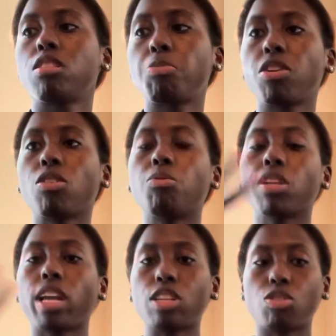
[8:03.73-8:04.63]
depending on
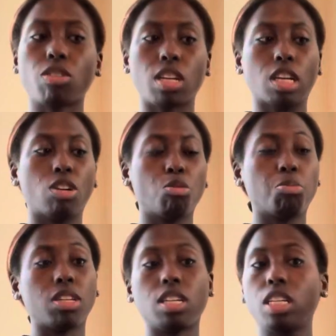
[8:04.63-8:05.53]
what light you're in, it could
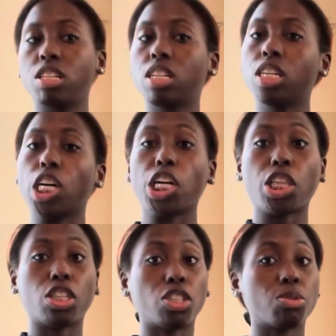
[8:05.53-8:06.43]
be a
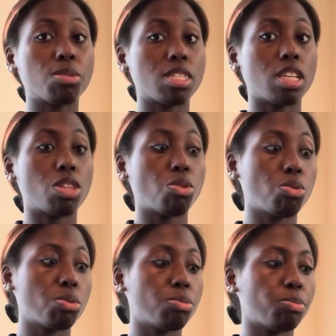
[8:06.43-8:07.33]
little
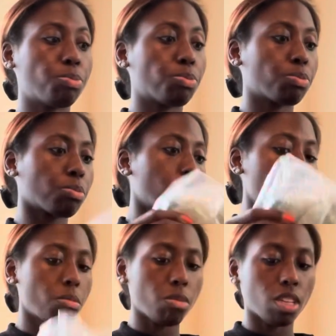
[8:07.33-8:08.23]
see-through.
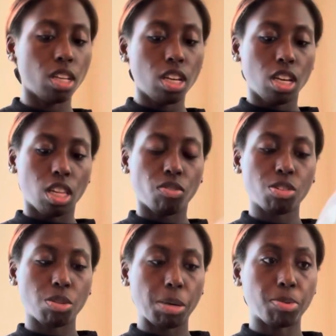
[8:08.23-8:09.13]
And the
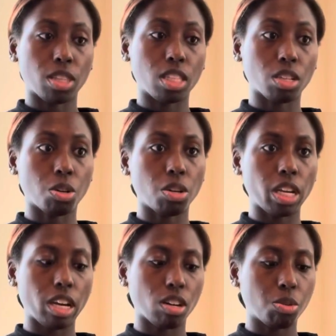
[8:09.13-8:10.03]
reason I put the
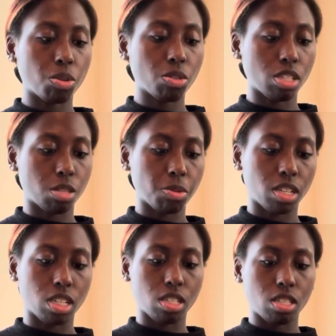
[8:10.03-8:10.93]
air quotes is
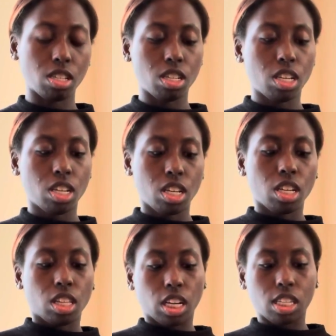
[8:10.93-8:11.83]
because,
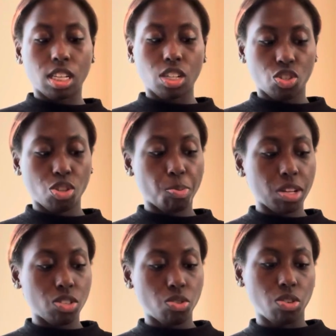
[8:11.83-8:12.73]
like I said, it just
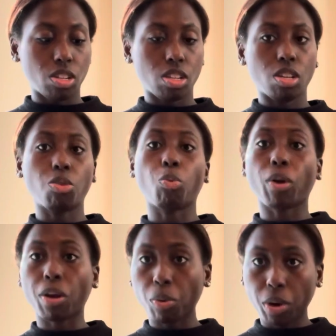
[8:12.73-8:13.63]
depends on
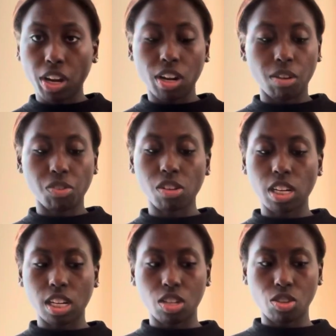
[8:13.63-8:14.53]
where you wear it. If you're
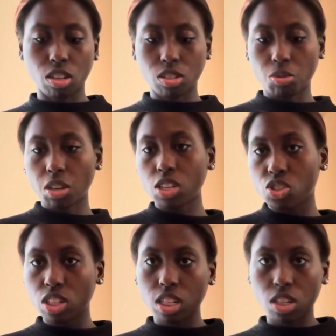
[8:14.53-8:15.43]
like in a dark
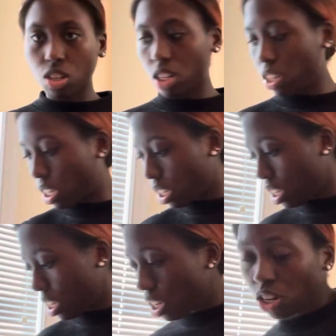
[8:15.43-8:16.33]
location and like,
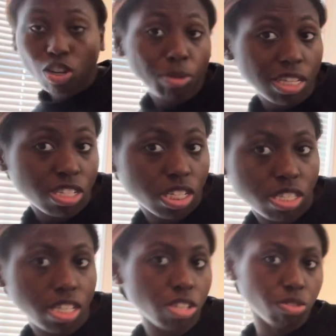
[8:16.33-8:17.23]
nobody's gonna
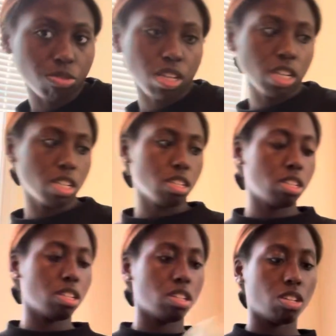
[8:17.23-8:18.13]
see you, then
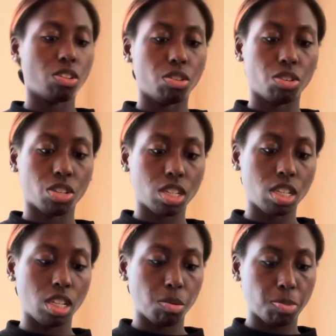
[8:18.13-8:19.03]
you know, you're
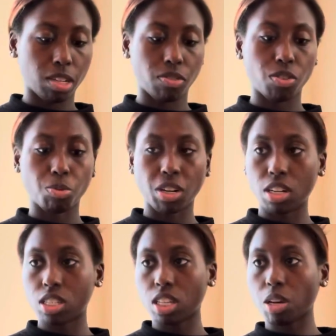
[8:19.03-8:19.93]
good. But if you wear
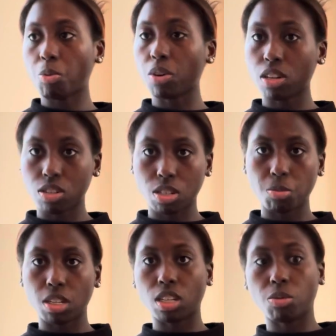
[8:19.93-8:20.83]
it to like work or
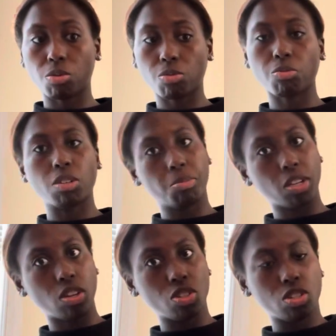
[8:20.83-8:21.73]
something, you wanna be
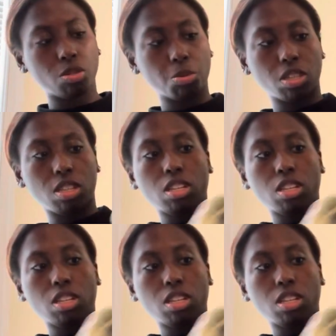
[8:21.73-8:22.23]
cautious with